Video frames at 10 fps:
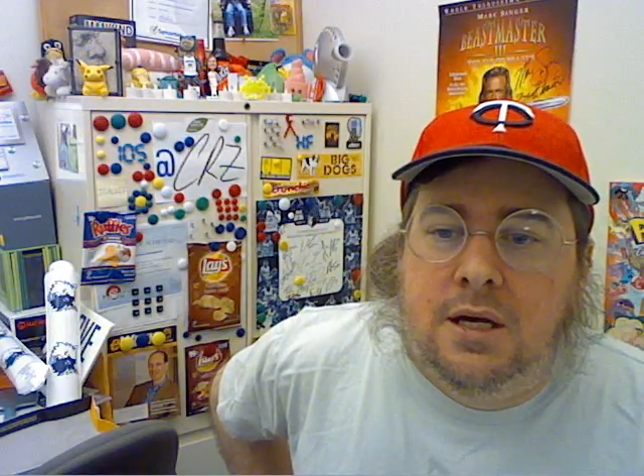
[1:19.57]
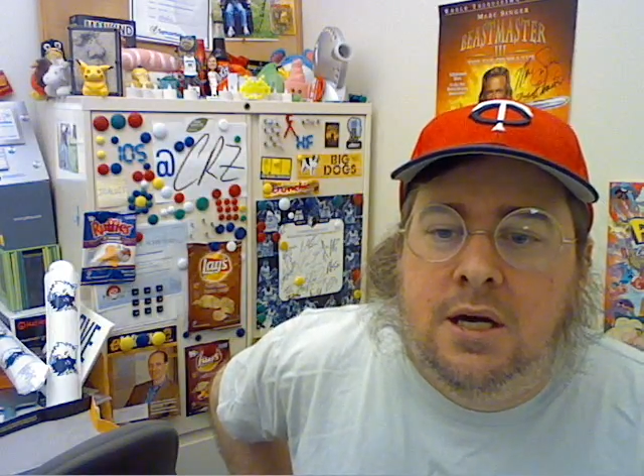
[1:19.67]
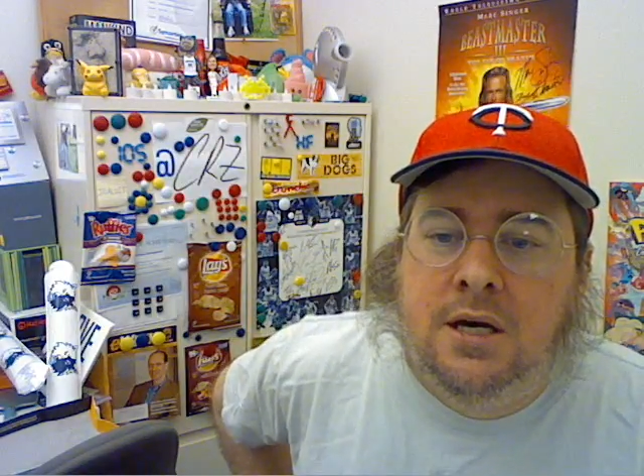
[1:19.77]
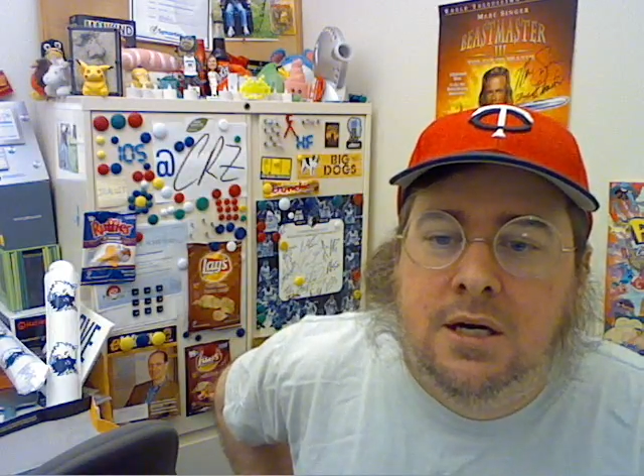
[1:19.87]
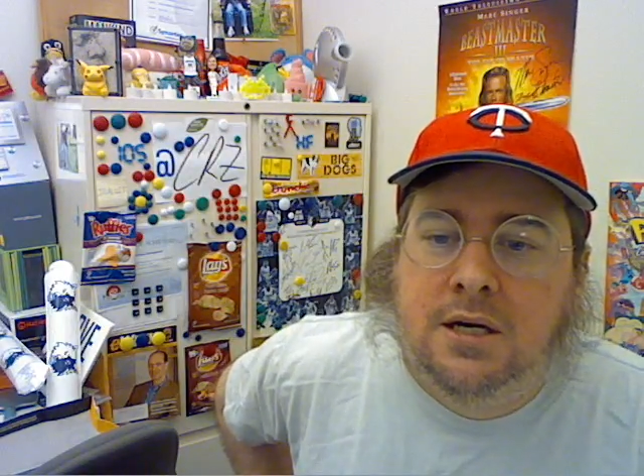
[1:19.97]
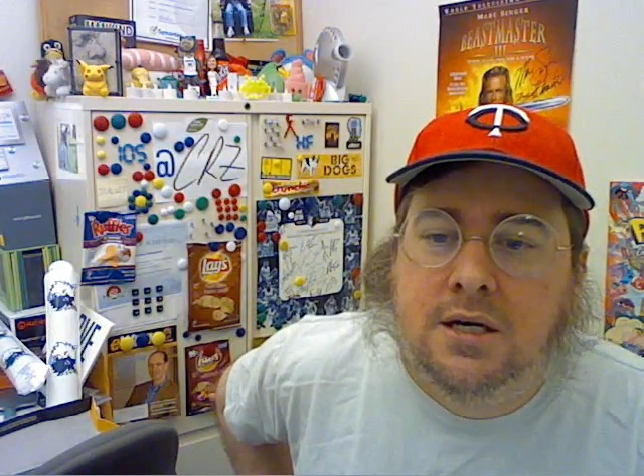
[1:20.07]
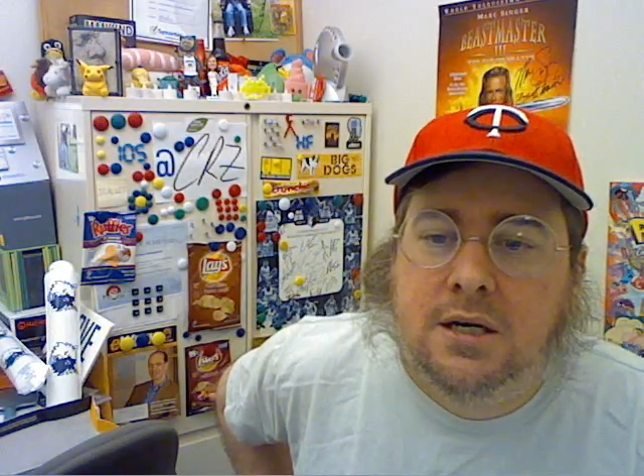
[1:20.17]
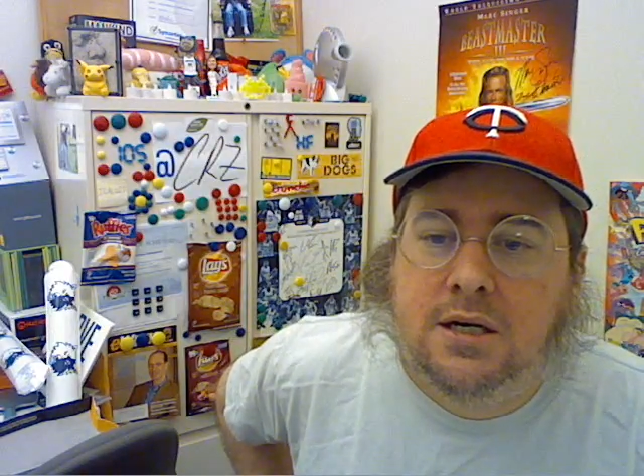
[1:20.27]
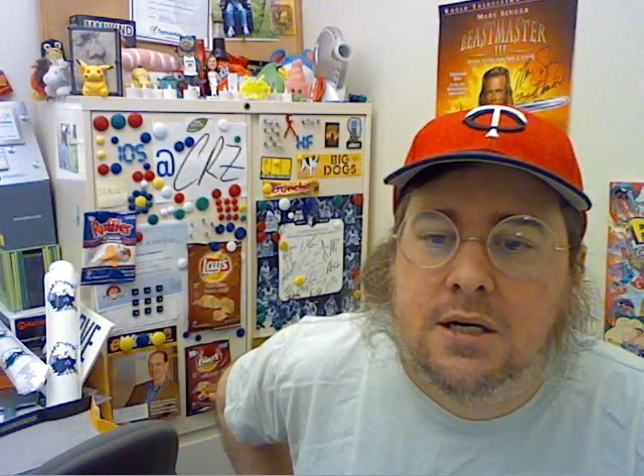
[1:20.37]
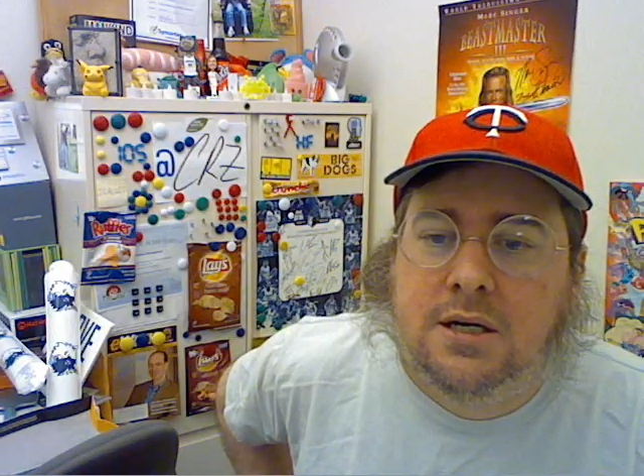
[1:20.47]

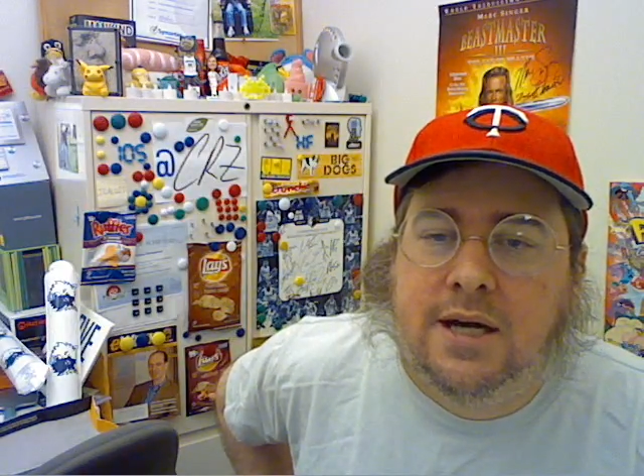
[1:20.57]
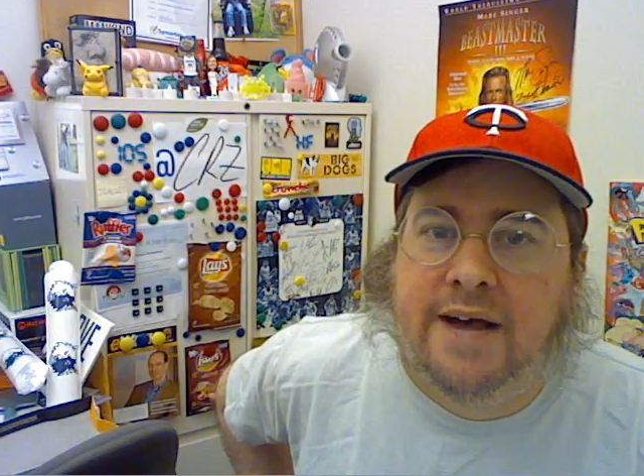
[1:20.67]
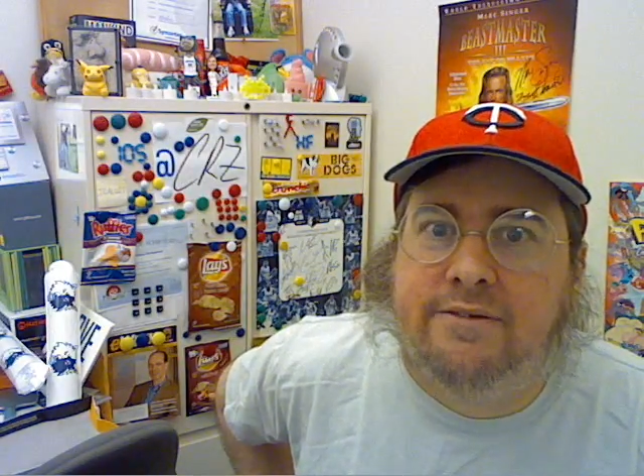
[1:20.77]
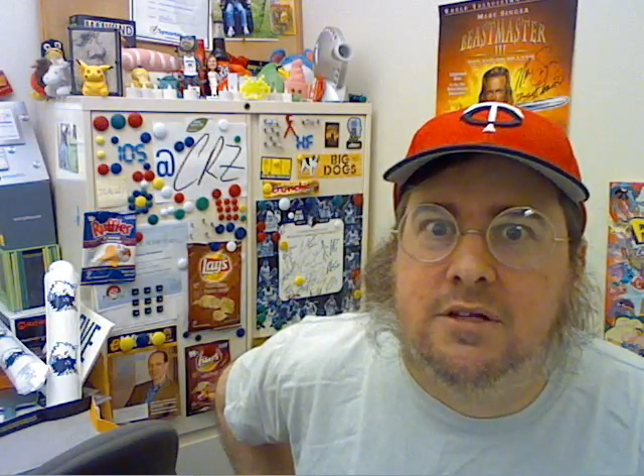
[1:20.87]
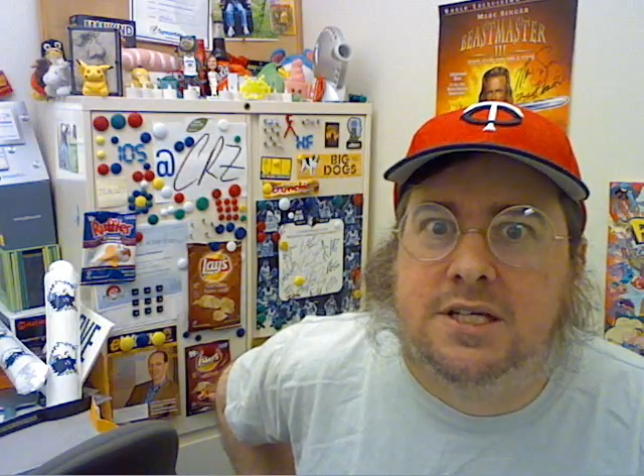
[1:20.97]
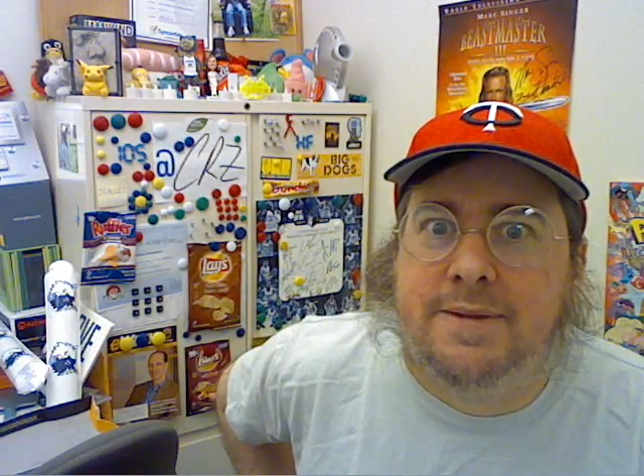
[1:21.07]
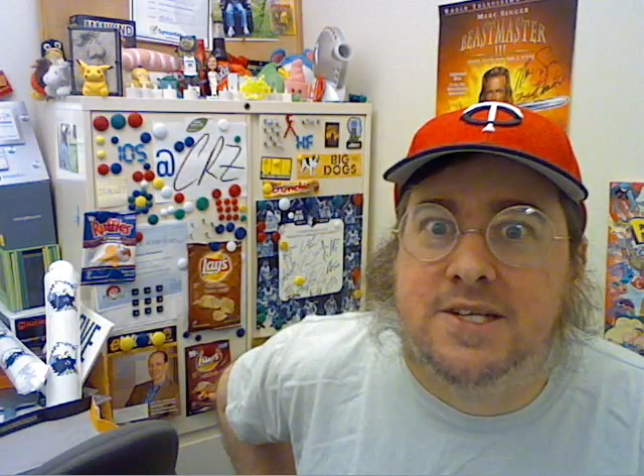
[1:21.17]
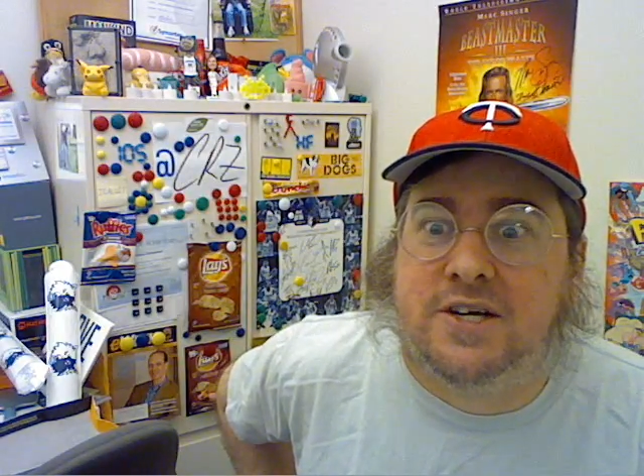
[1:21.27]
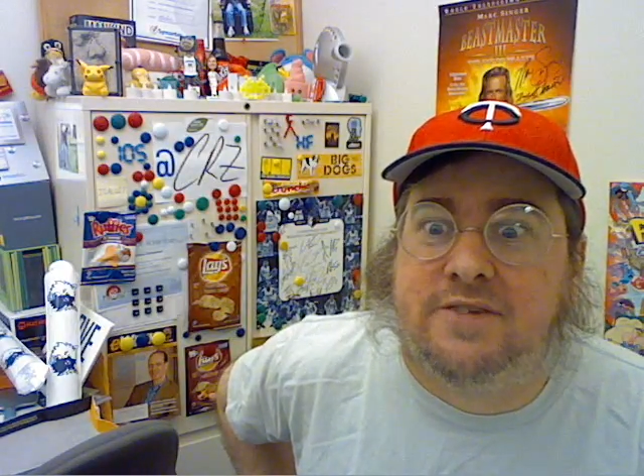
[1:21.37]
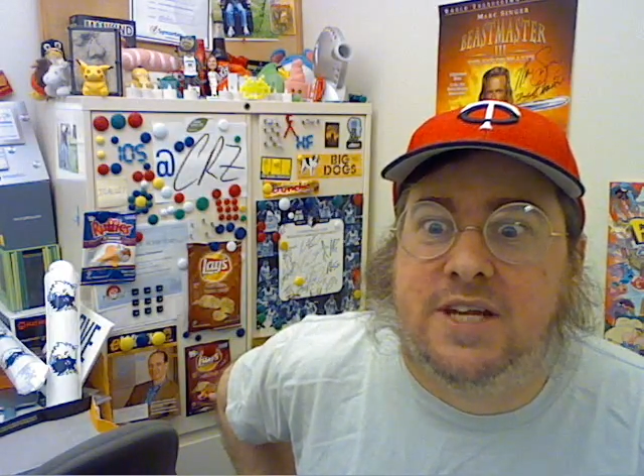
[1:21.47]
I haven't looked at
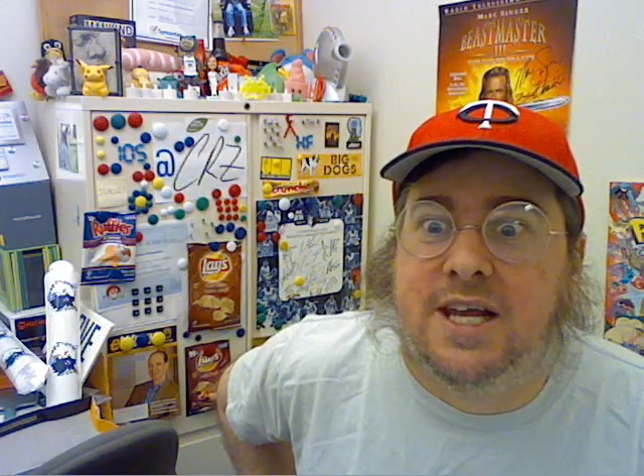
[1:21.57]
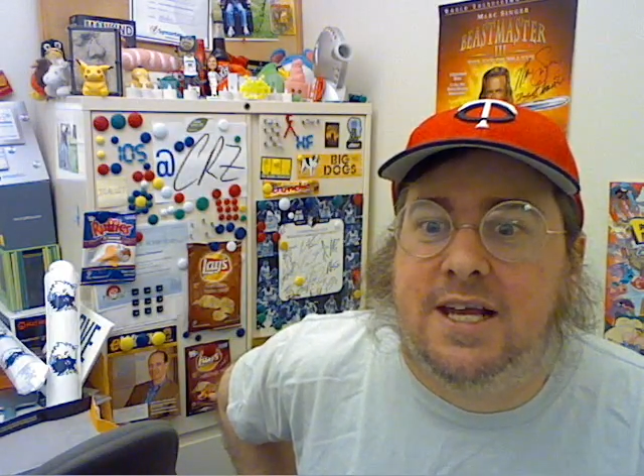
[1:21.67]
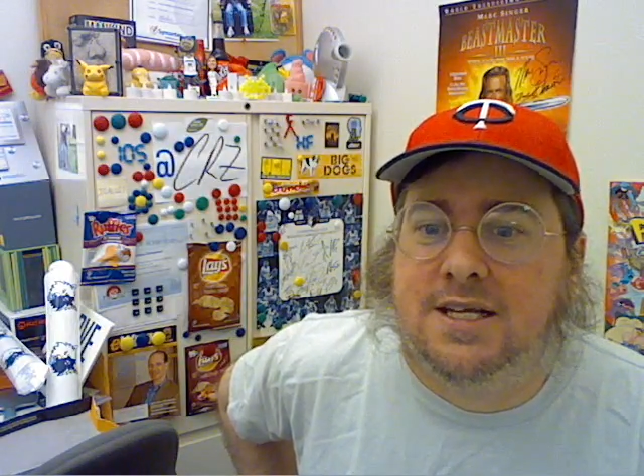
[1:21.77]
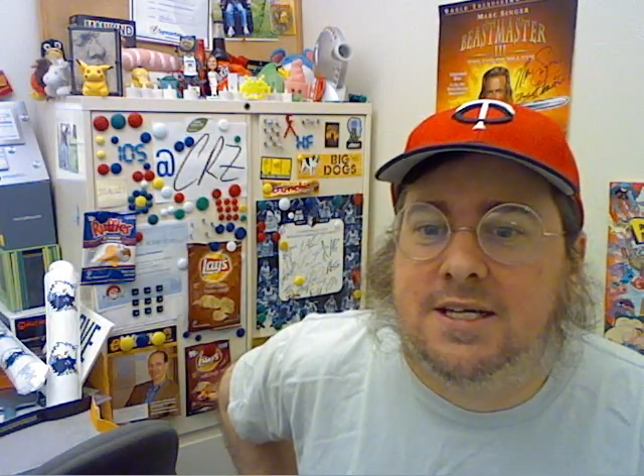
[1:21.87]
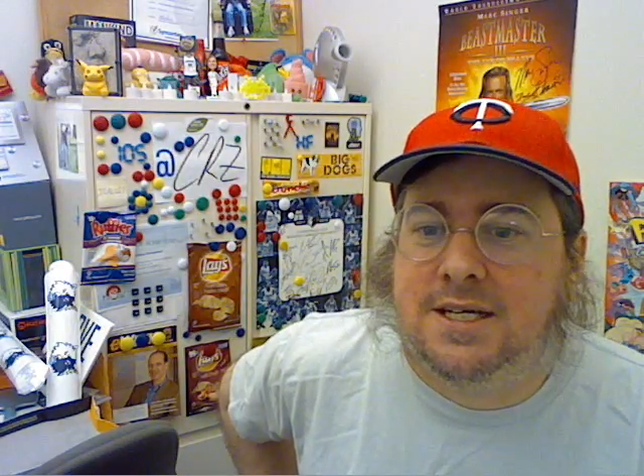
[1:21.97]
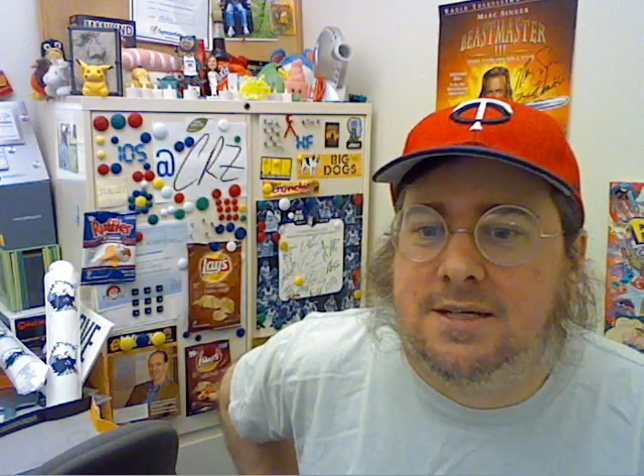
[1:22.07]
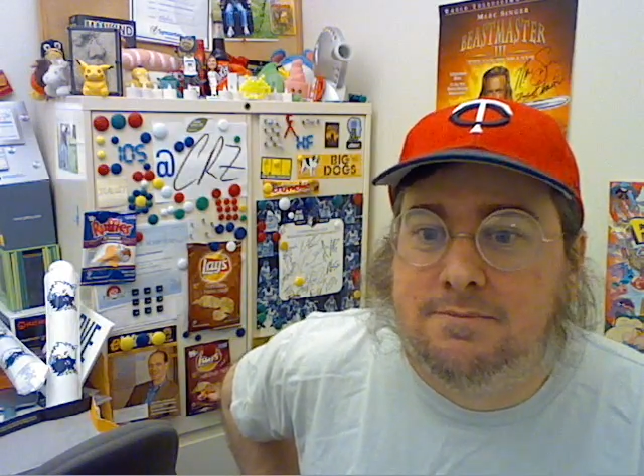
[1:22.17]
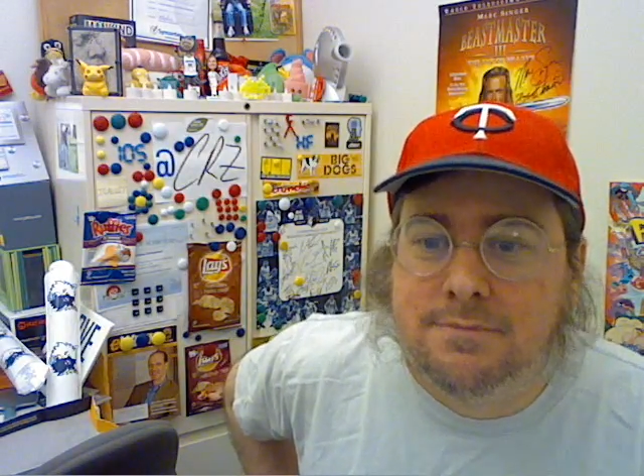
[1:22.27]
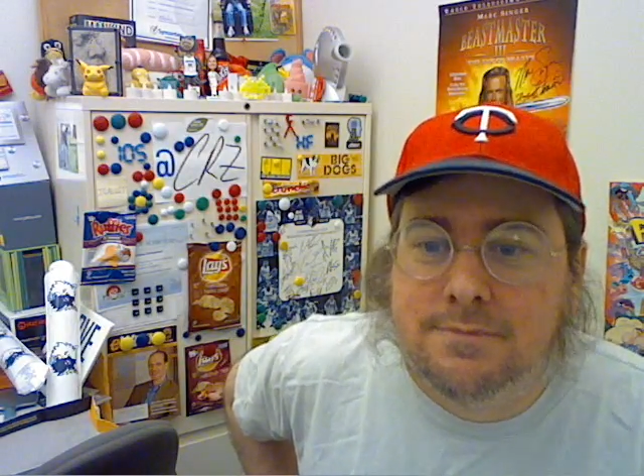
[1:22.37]
myself today, you can tell.